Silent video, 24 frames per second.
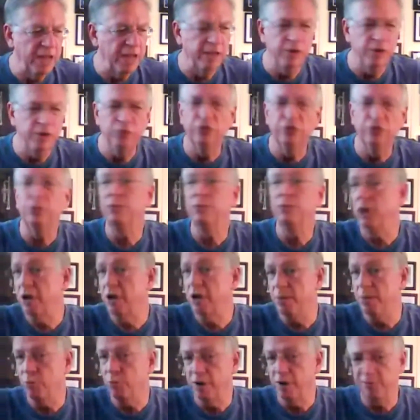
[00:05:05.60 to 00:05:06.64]
Shared value,
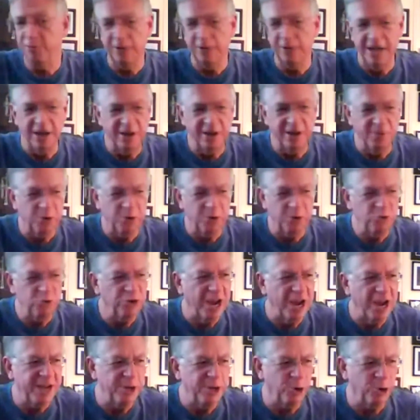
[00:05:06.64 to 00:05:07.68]
just very briefly, I'll
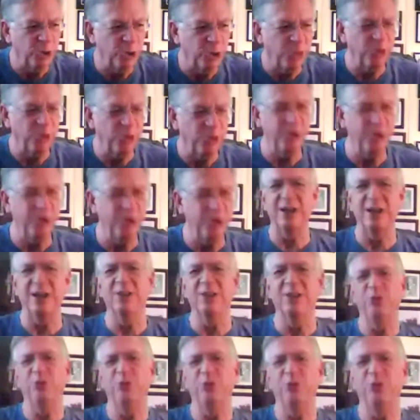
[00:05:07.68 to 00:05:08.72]
give it a shot here in 30
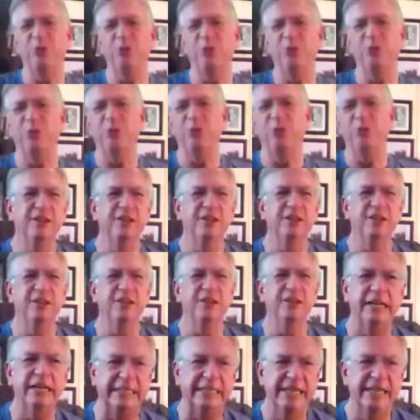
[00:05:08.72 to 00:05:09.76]
seconds or so,
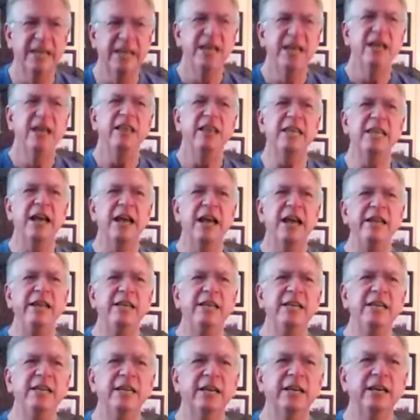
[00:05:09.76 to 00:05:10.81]
is
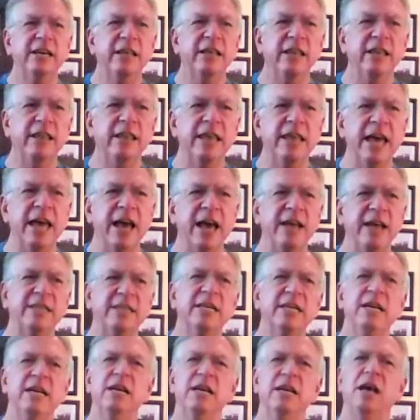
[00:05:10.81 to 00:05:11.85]
the idea
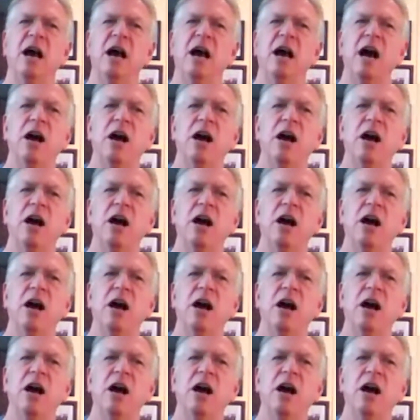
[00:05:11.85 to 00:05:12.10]
that